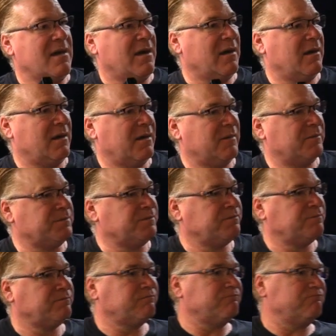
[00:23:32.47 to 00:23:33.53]
Um, so
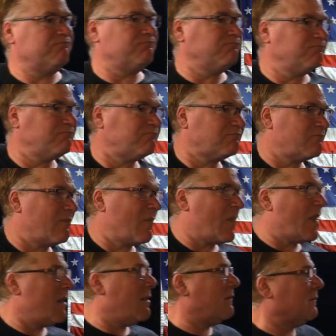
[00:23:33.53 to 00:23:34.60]
now you have three
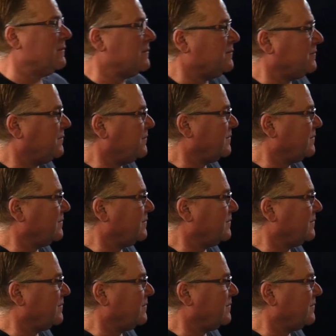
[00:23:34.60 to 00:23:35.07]
things